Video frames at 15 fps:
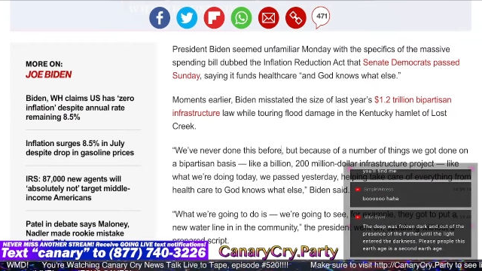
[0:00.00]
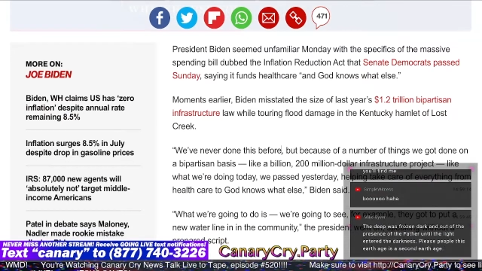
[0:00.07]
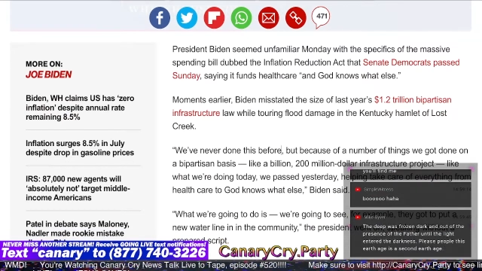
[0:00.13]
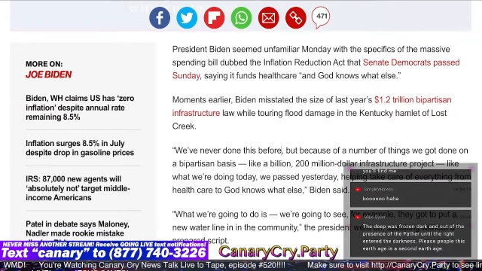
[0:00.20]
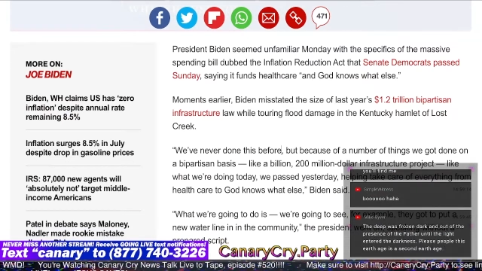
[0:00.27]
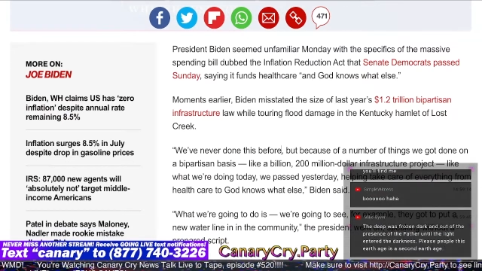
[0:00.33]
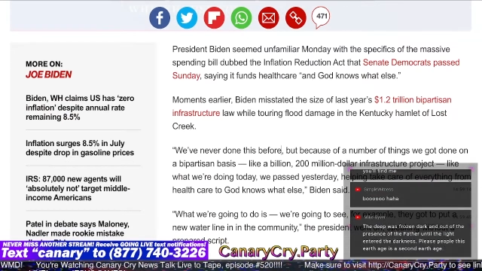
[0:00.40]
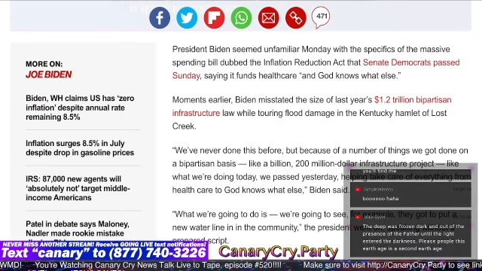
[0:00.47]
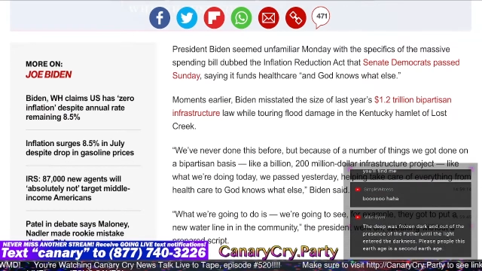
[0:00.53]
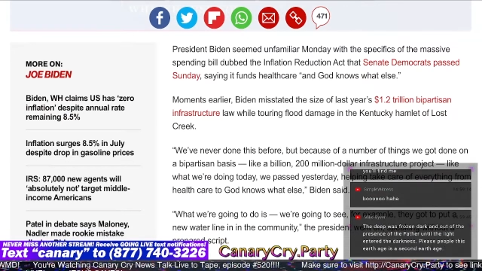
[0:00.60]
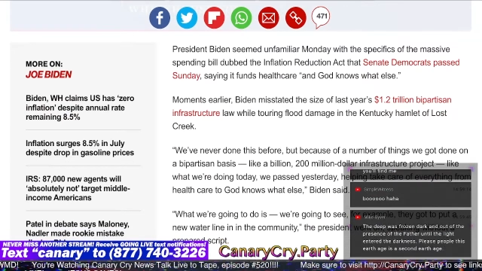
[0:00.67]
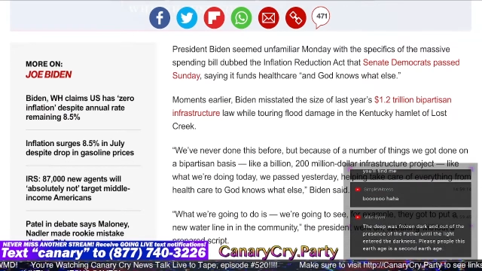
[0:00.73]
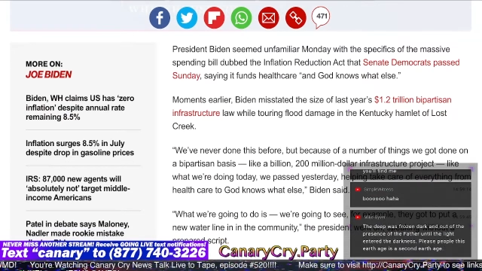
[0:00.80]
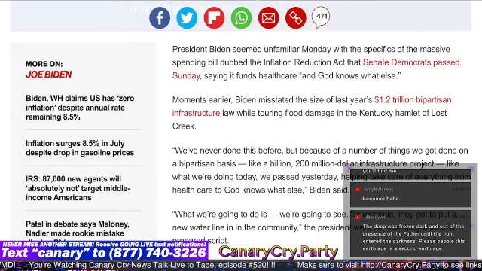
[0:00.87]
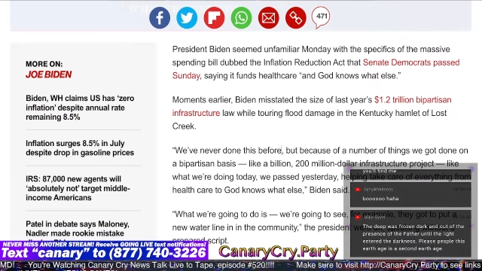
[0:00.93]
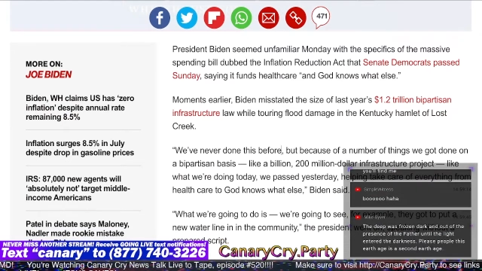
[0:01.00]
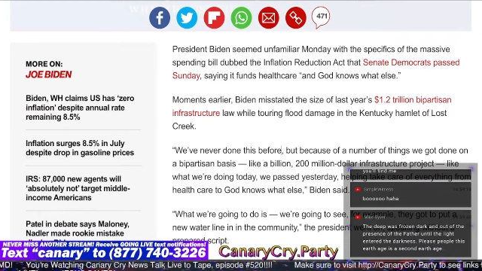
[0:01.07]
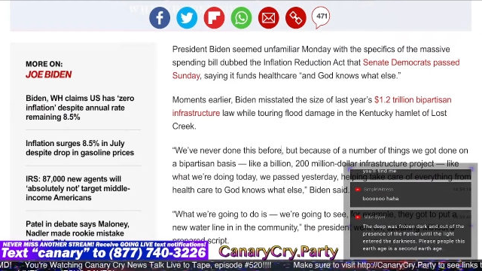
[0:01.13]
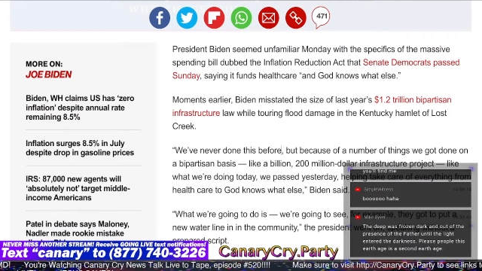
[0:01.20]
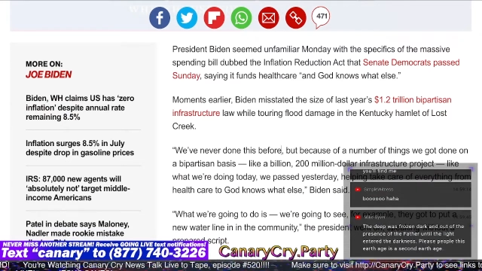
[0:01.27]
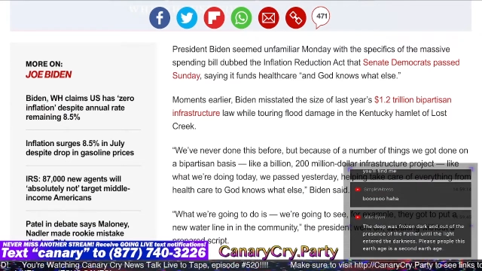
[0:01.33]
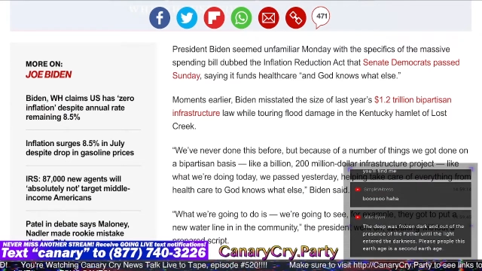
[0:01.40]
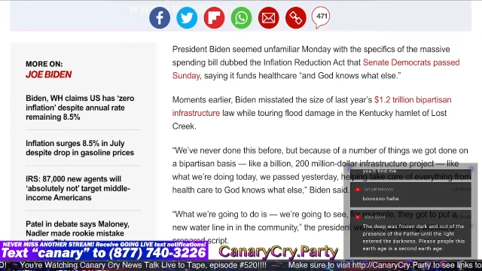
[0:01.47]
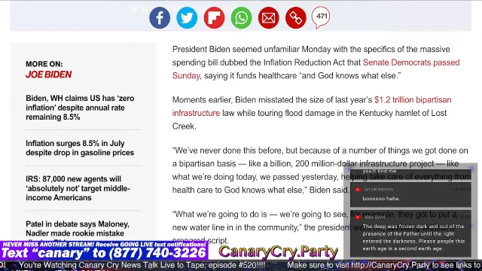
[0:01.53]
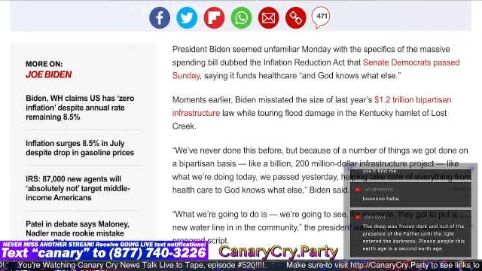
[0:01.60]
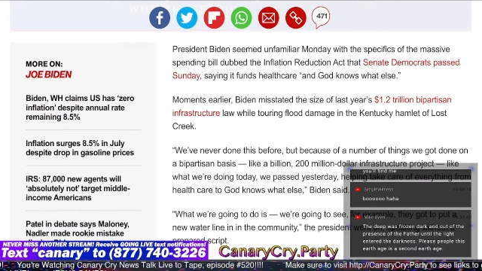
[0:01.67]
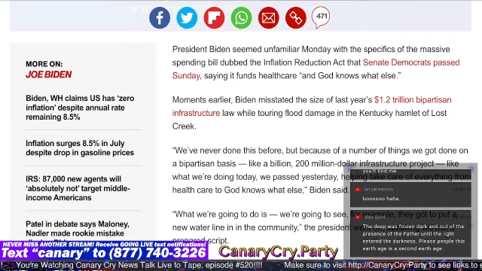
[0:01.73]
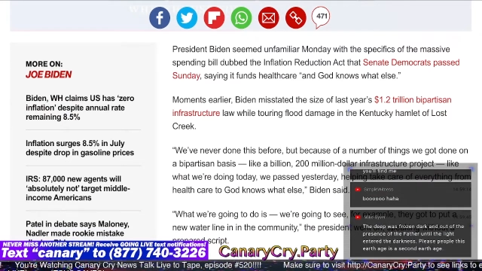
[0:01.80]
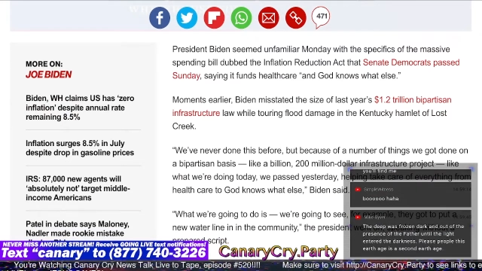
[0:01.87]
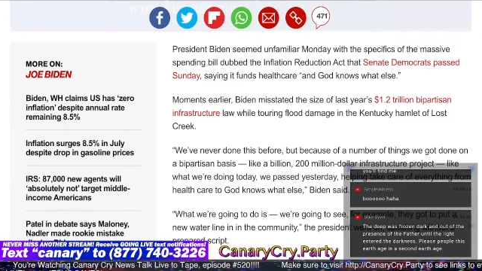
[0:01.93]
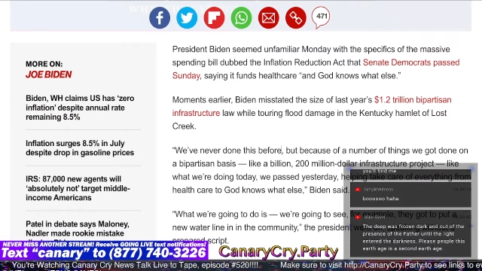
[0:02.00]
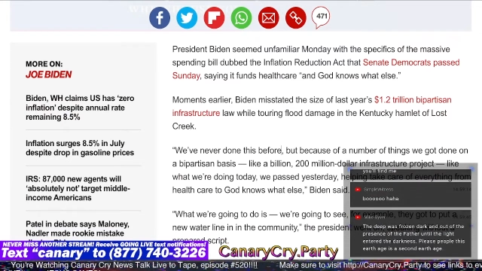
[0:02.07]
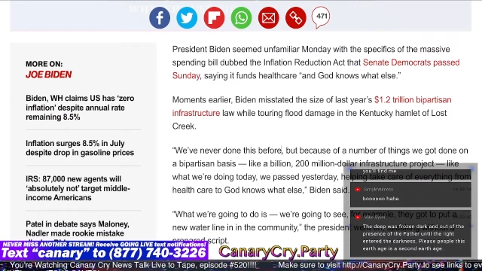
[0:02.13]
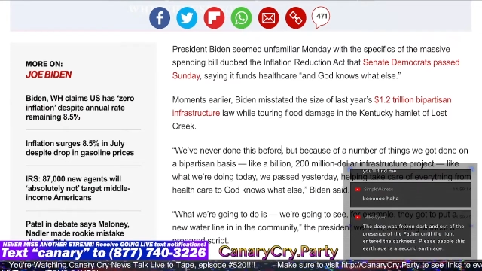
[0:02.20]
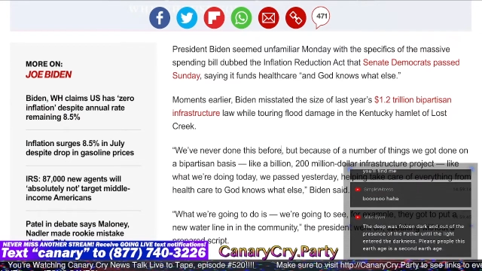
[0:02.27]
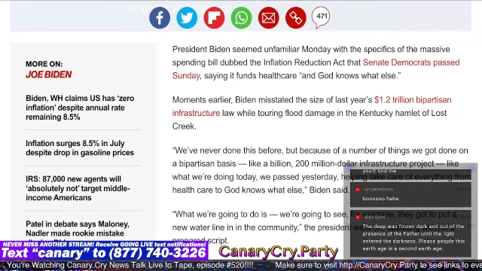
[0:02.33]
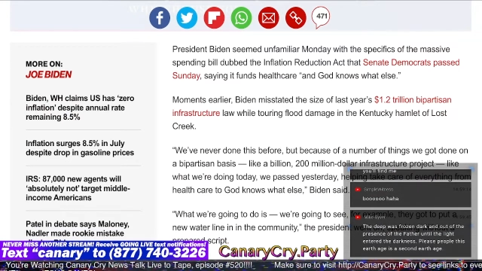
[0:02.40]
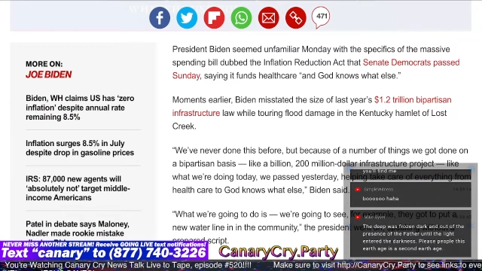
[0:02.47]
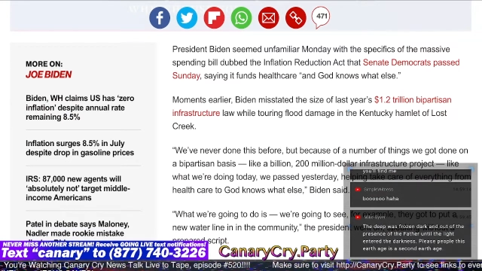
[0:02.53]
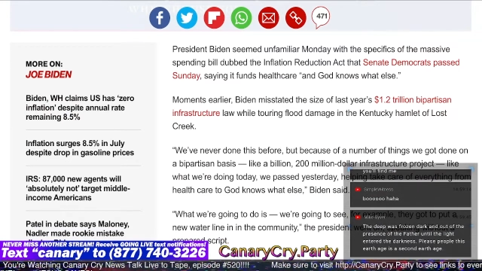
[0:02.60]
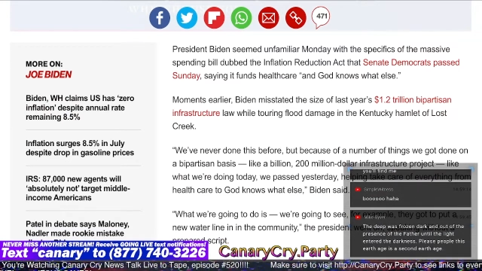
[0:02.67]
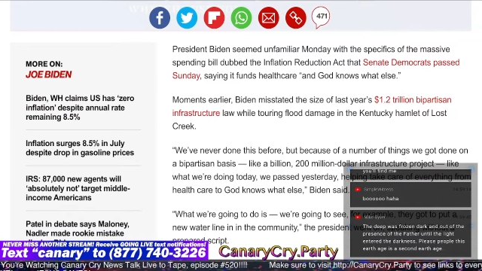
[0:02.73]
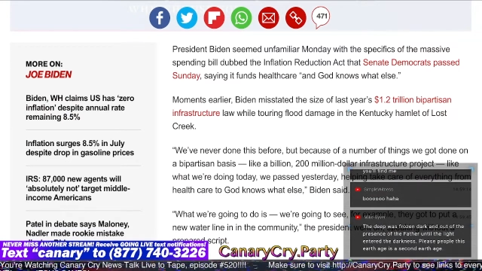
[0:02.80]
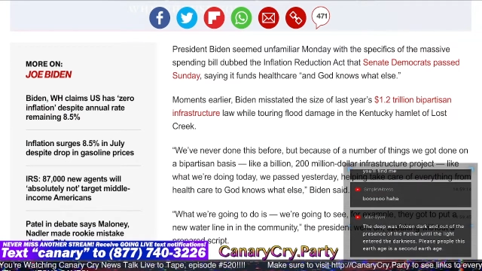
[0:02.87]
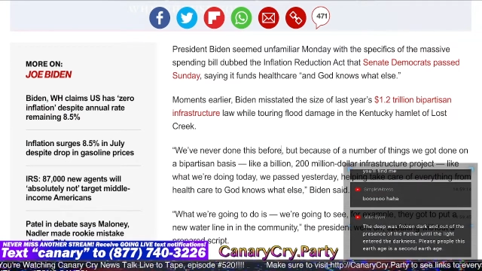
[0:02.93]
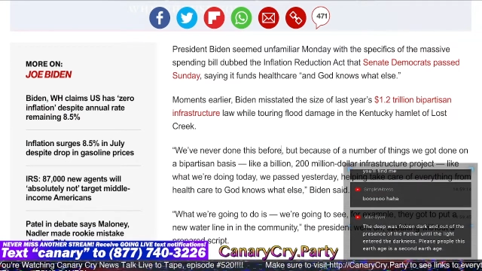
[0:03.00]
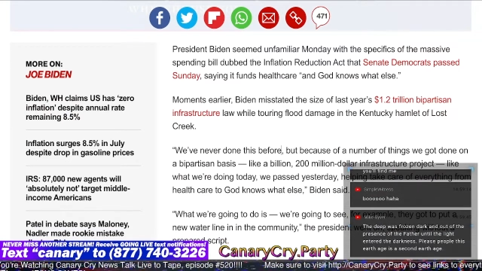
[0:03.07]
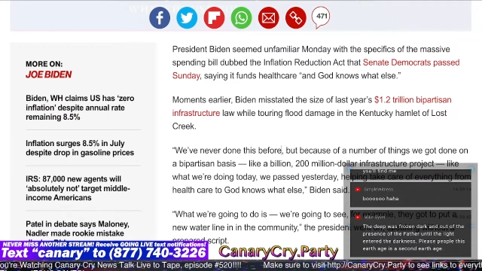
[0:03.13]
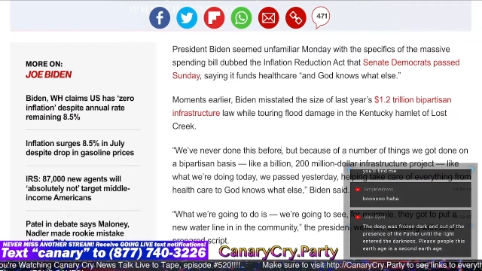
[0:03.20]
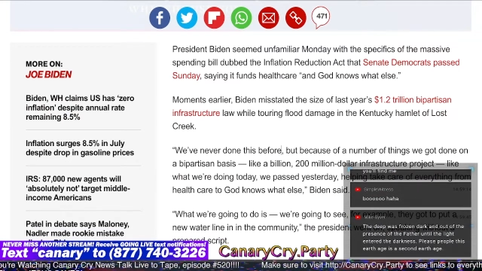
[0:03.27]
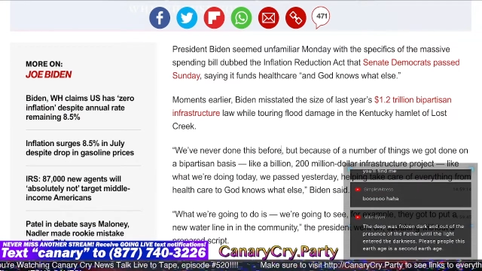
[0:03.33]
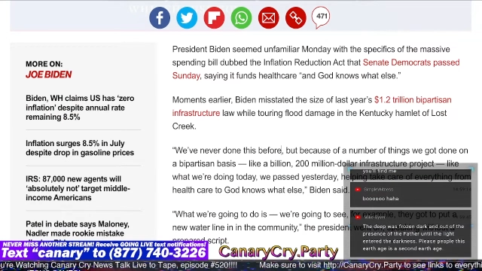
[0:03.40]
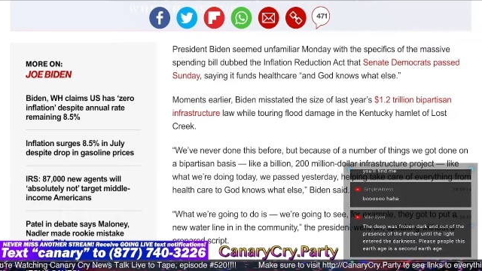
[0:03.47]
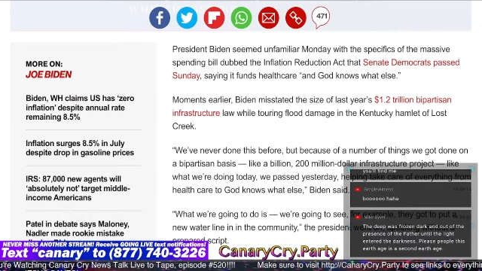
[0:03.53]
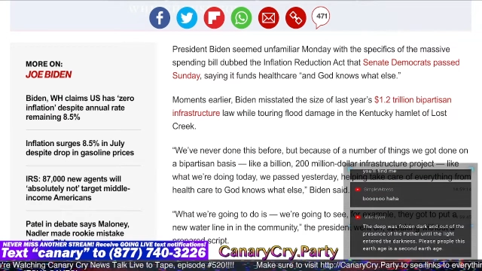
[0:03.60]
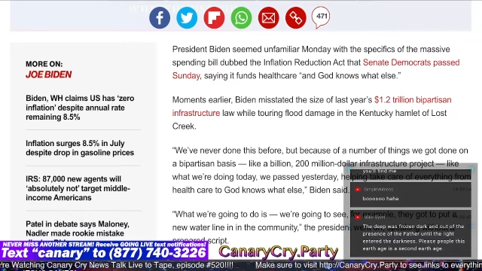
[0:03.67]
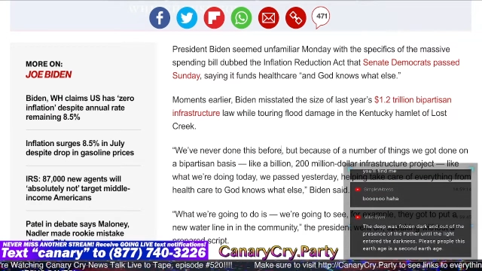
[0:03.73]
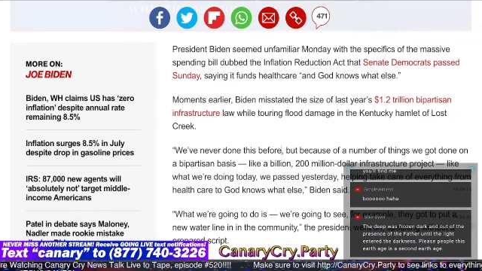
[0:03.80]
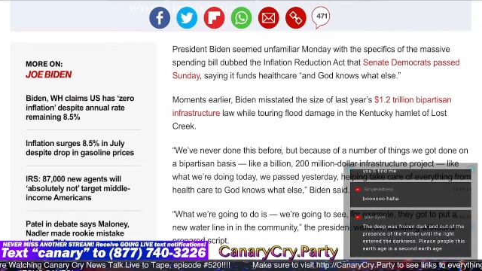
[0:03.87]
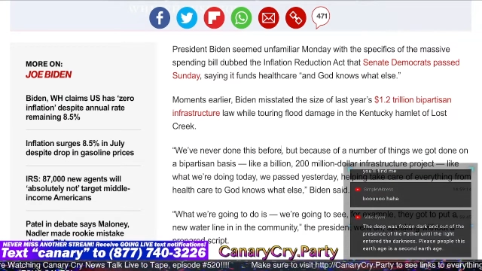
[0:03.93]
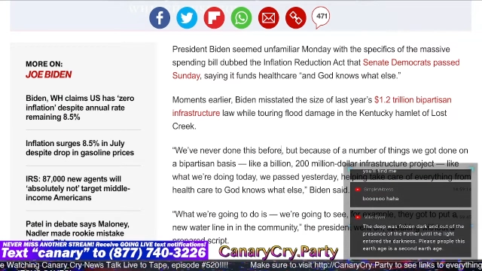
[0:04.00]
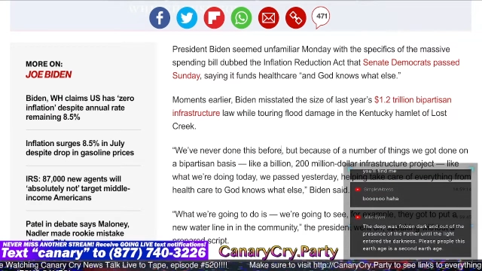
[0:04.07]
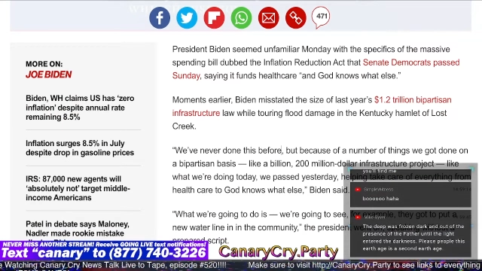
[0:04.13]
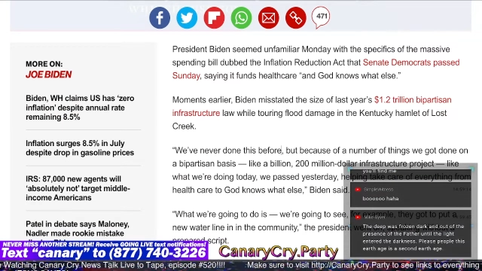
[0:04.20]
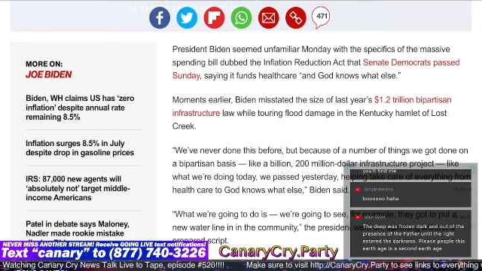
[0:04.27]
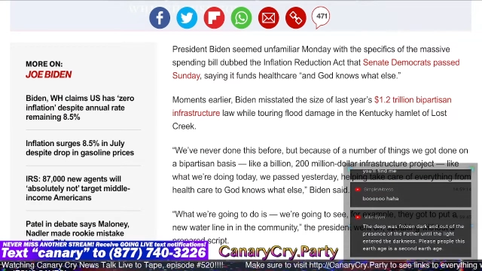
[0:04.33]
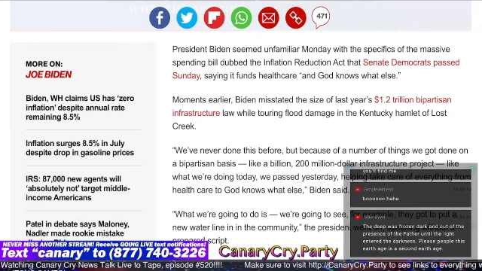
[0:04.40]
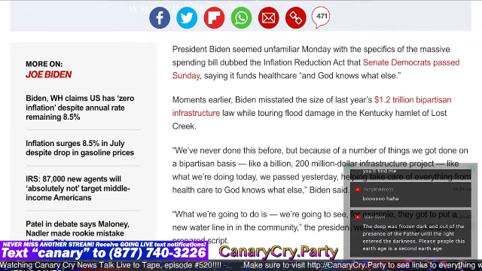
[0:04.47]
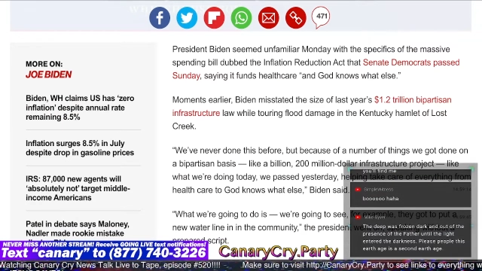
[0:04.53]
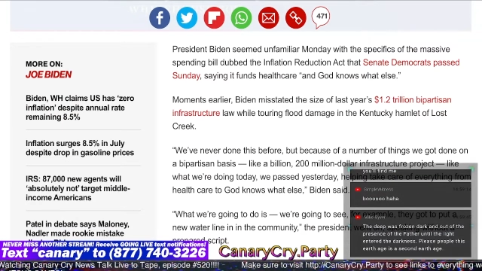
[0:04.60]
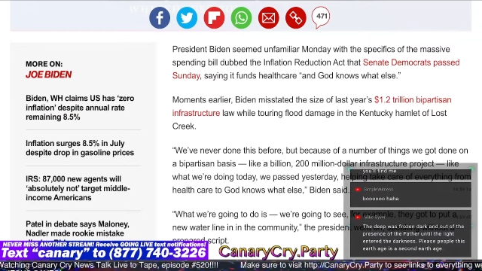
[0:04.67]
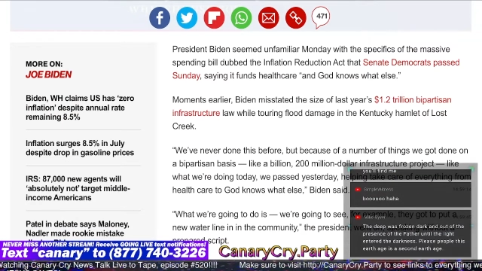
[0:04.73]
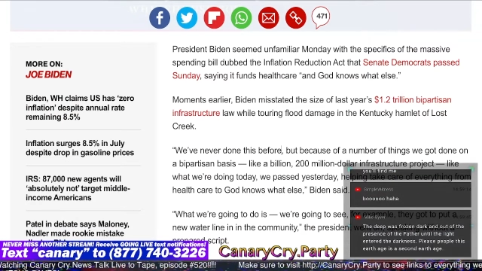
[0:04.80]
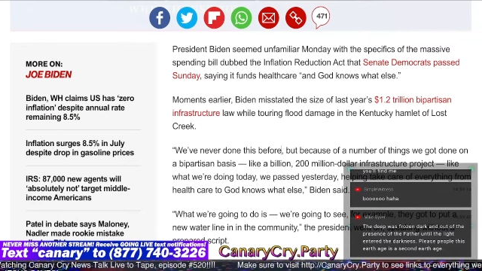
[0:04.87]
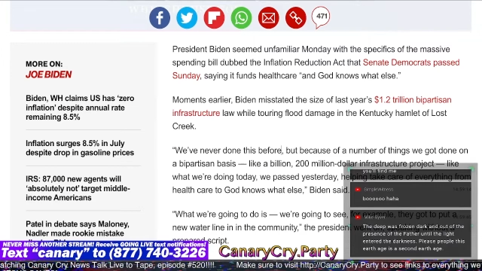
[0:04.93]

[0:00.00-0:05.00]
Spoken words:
Nobody's mouth can be seen.